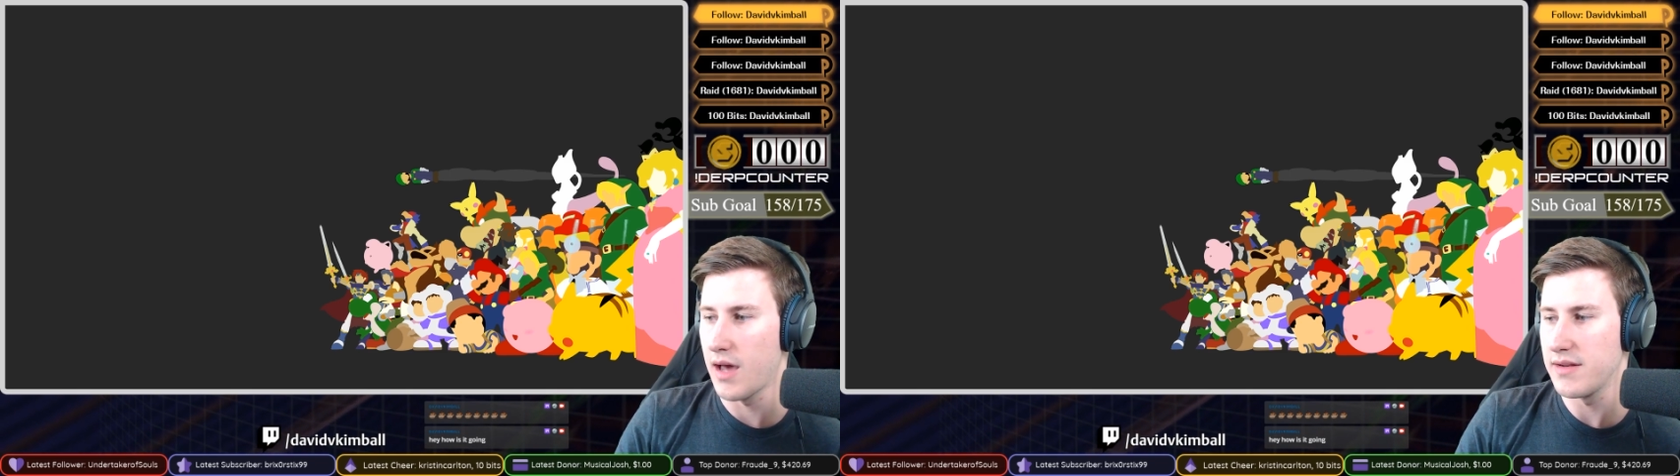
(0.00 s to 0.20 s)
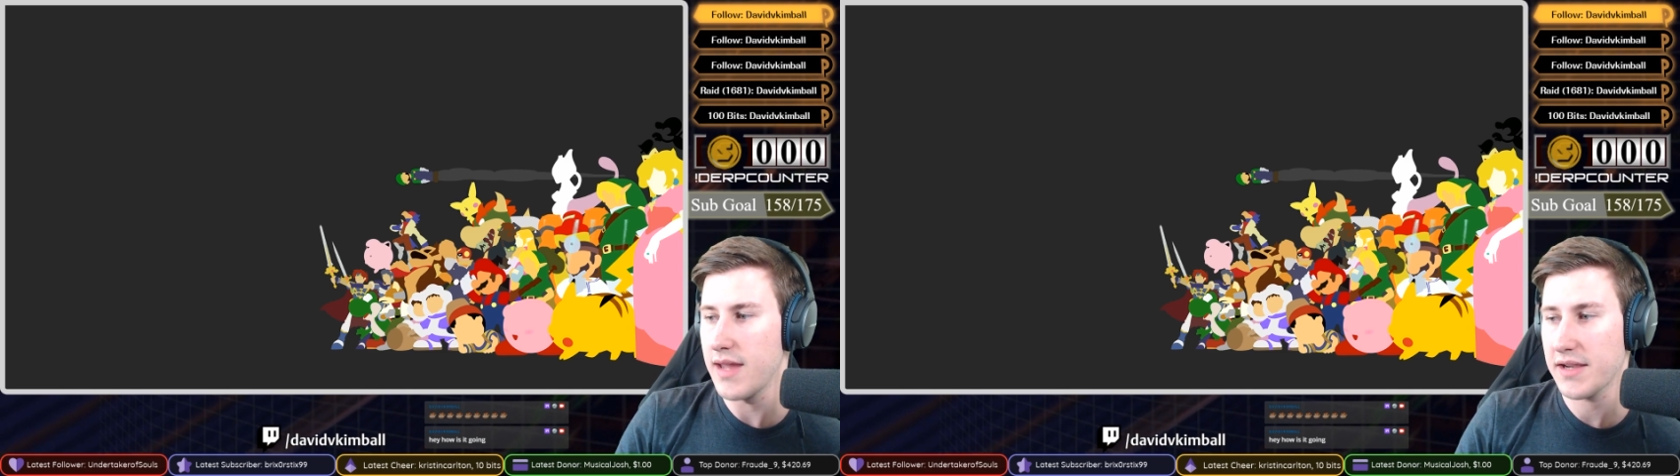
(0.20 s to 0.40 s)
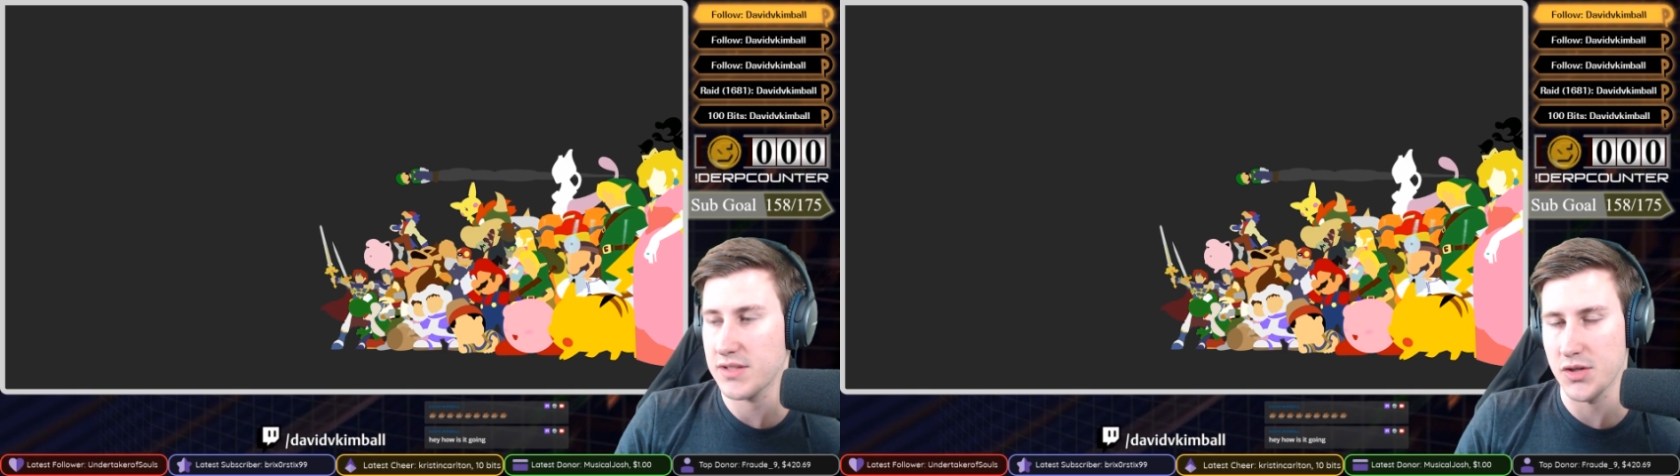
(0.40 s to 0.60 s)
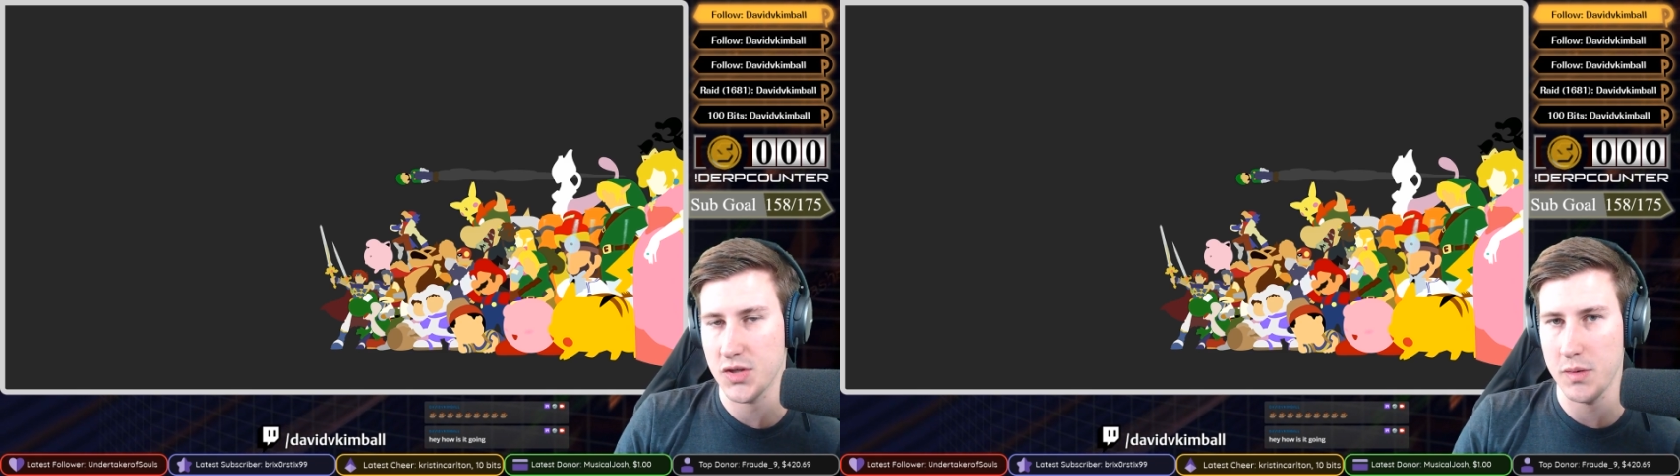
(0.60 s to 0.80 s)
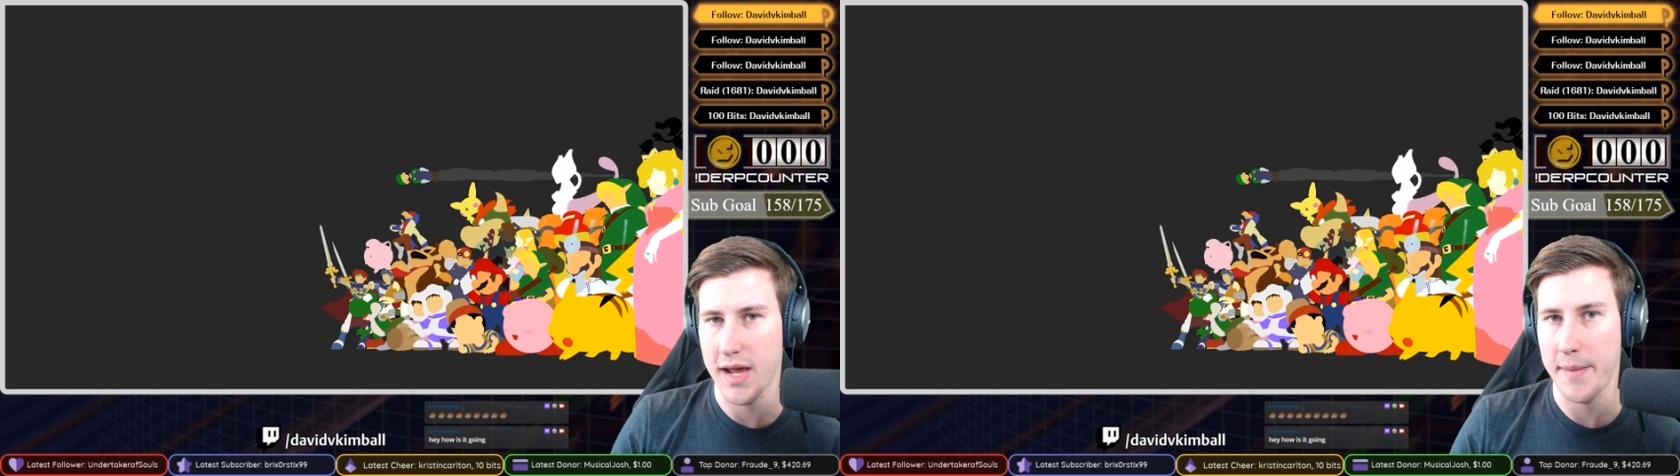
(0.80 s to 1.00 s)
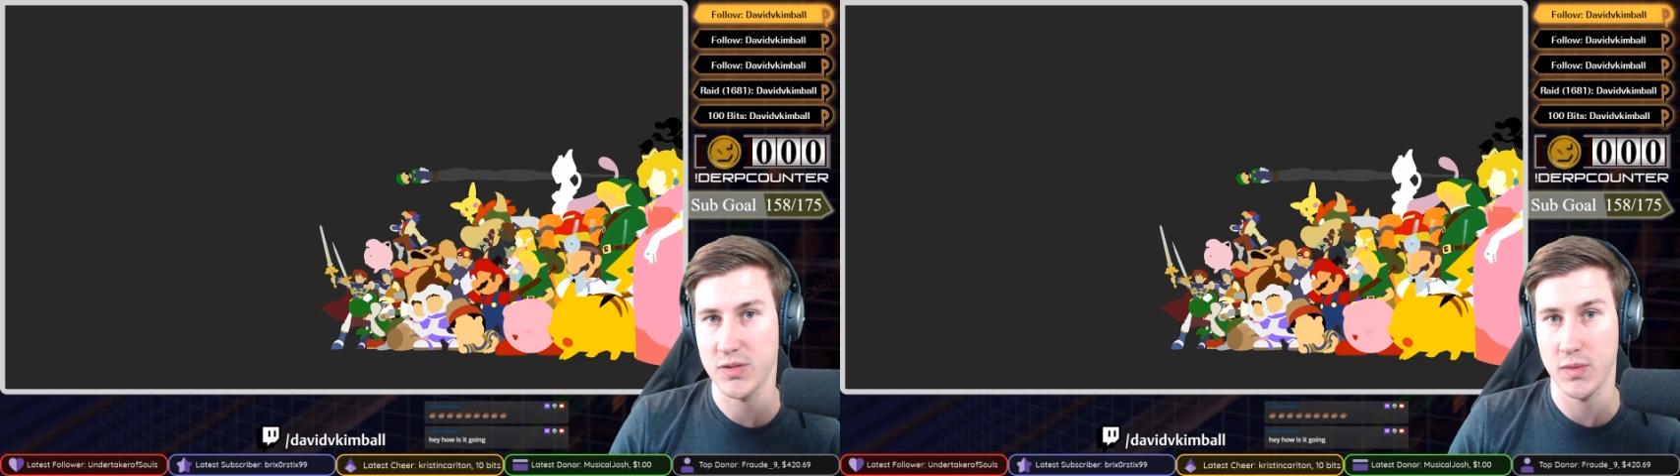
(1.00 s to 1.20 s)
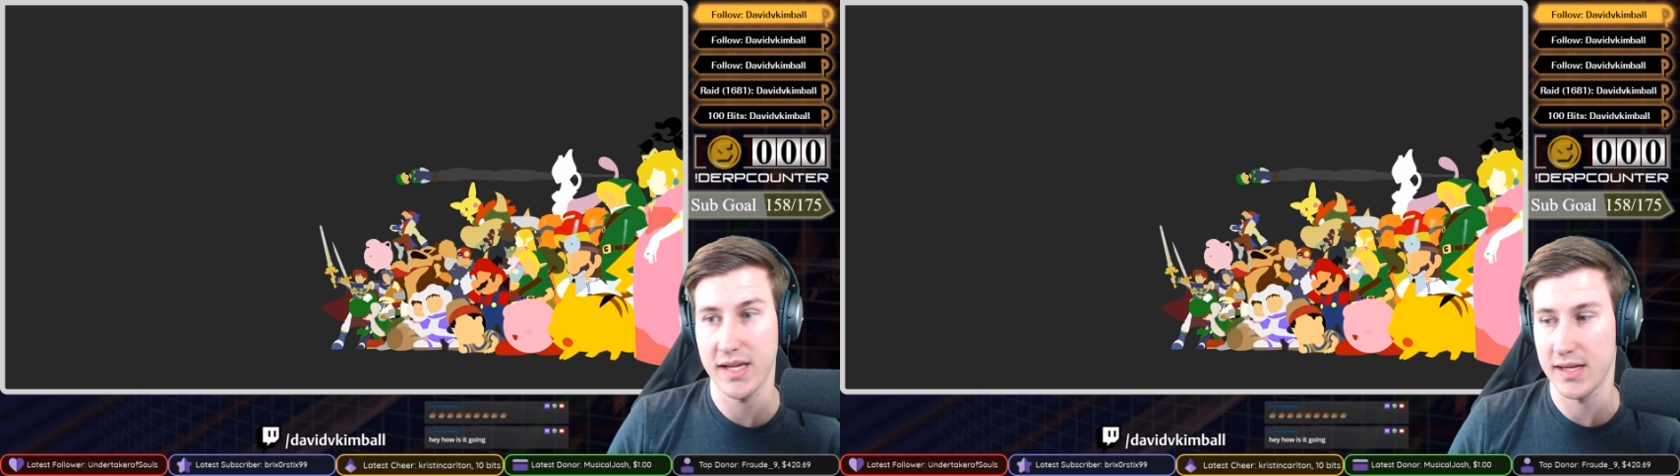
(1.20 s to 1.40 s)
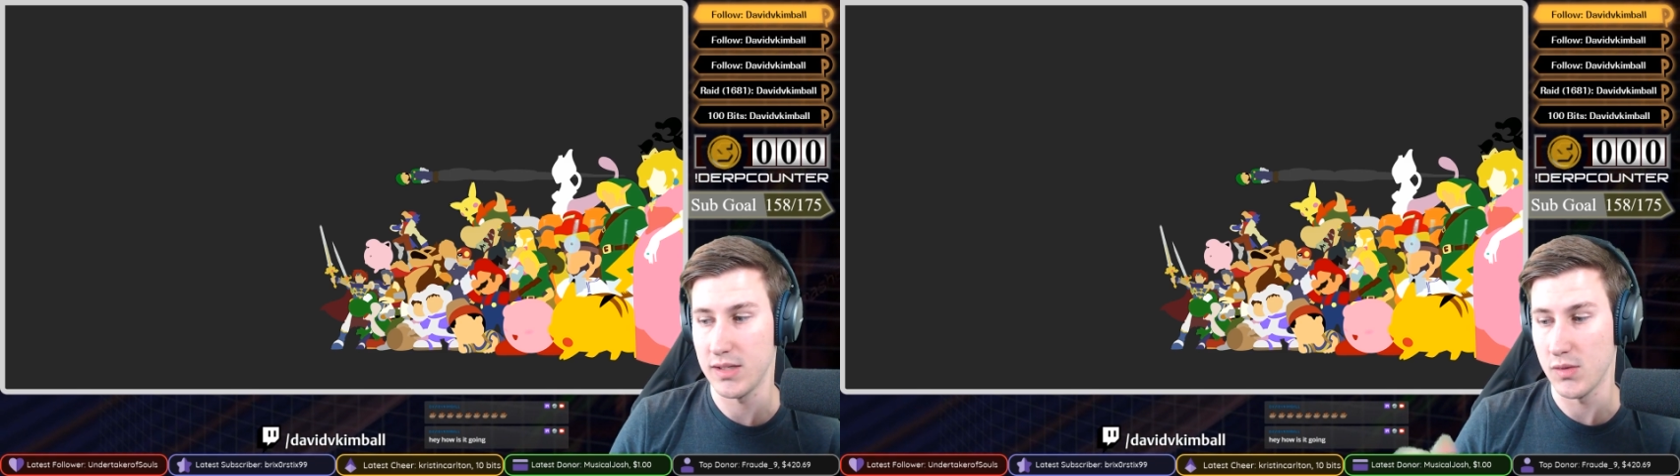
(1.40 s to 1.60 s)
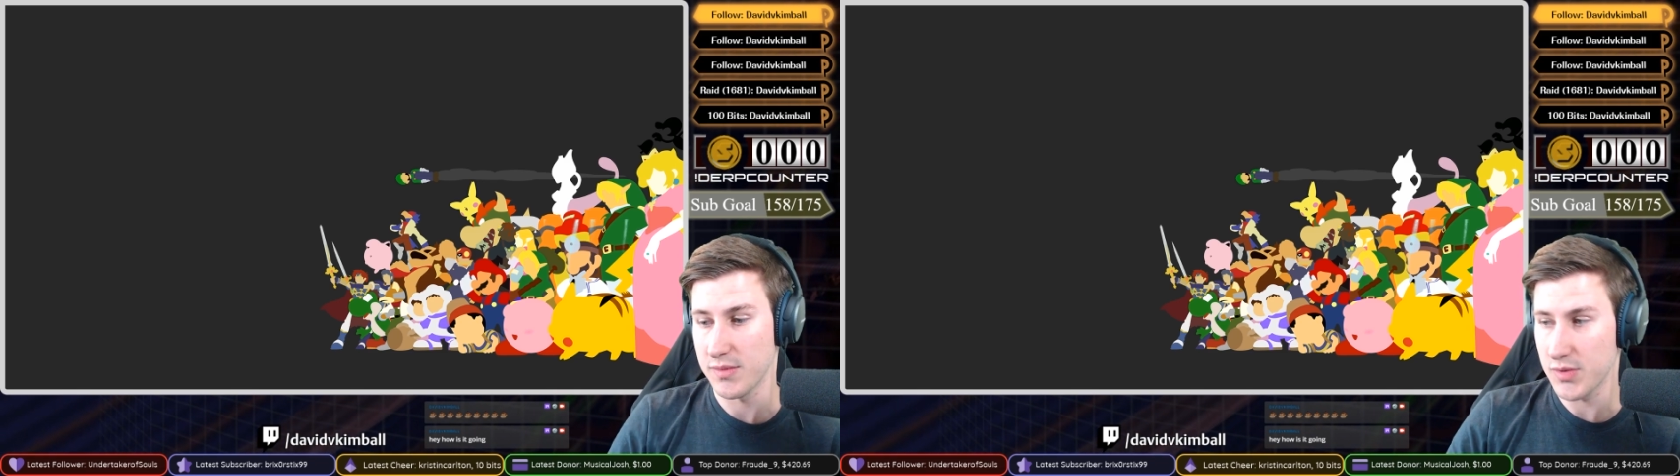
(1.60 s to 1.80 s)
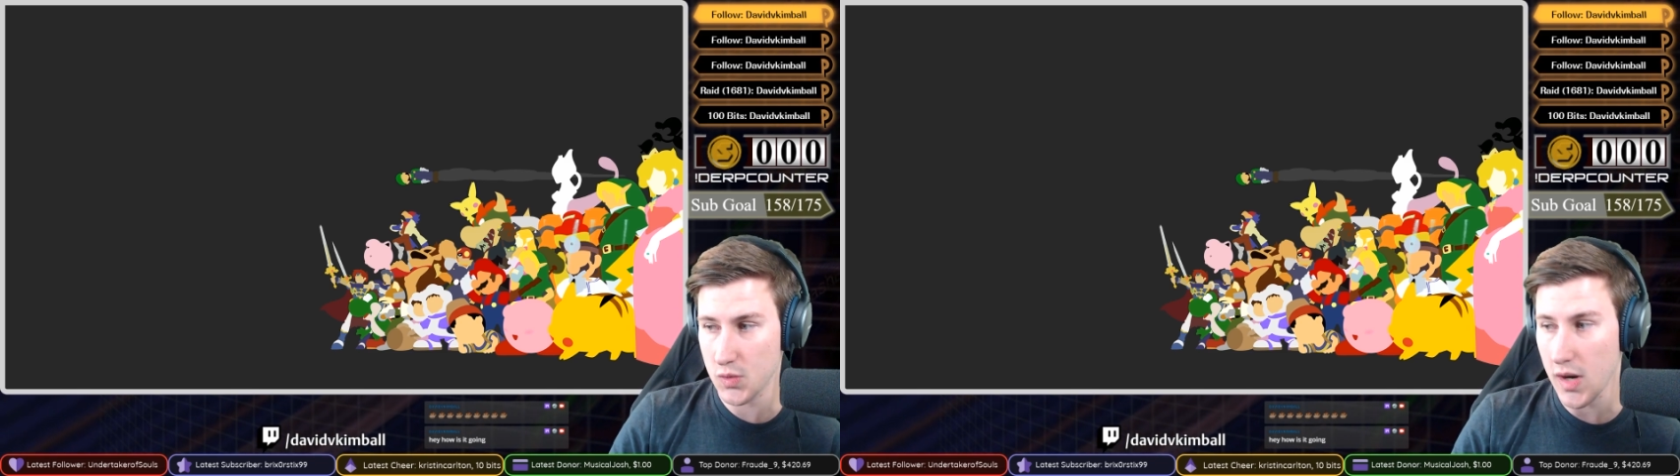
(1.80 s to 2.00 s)
Next, I'll show you what happens when I get a new
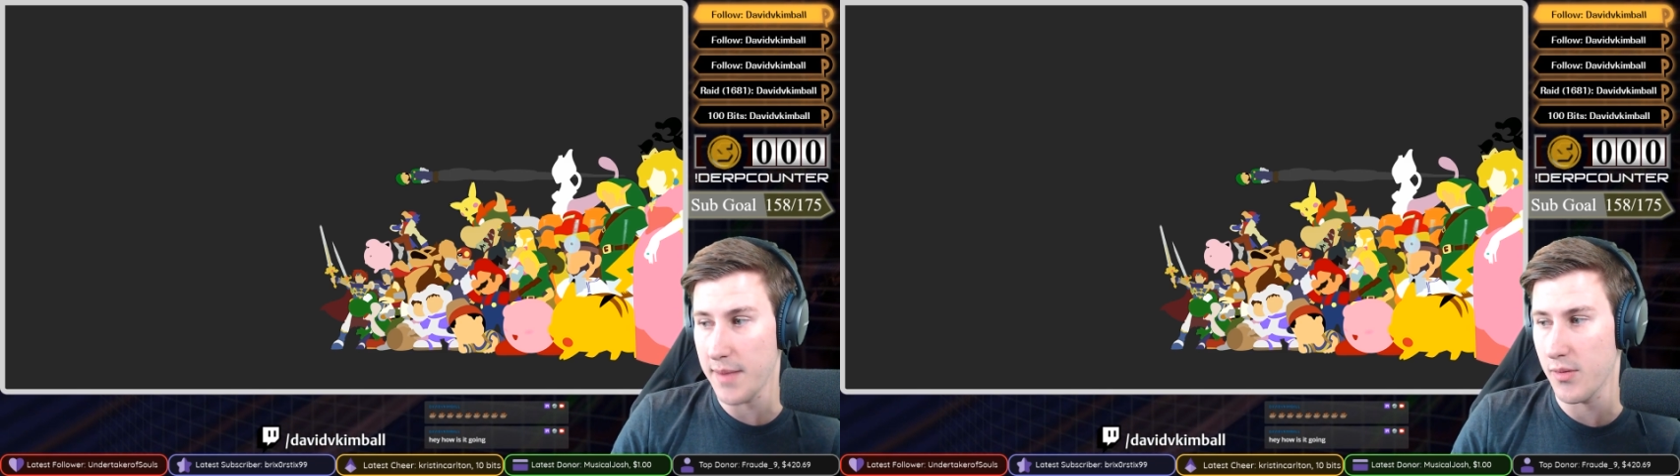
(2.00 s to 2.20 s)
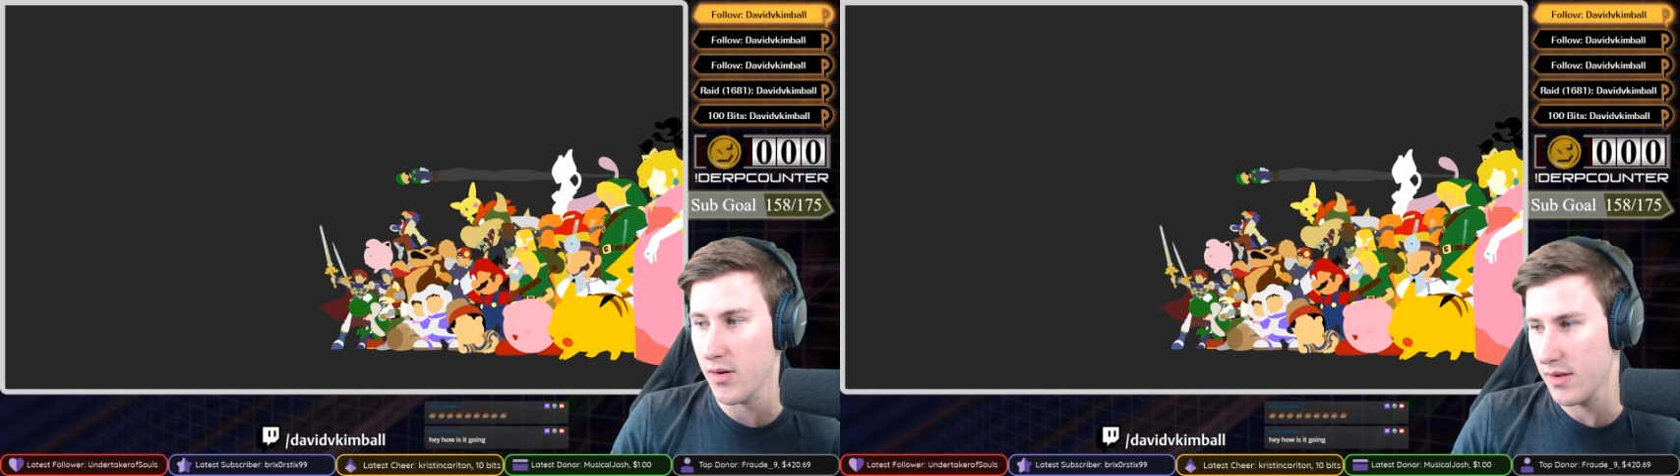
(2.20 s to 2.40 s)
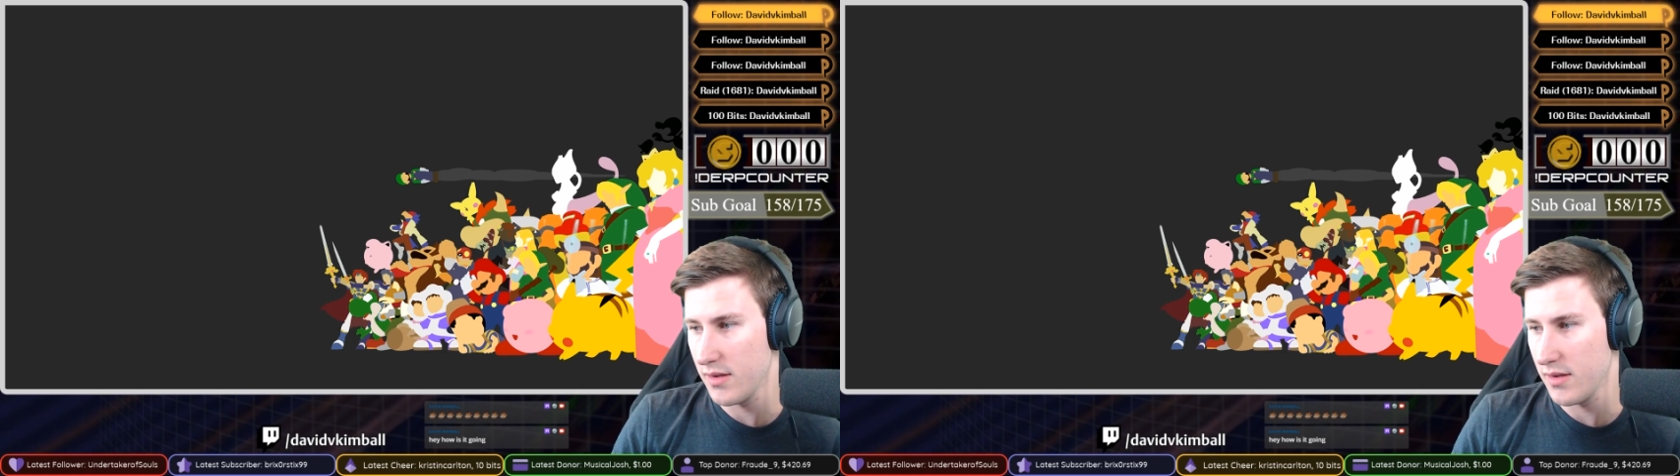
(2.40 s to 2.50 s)
subscriber.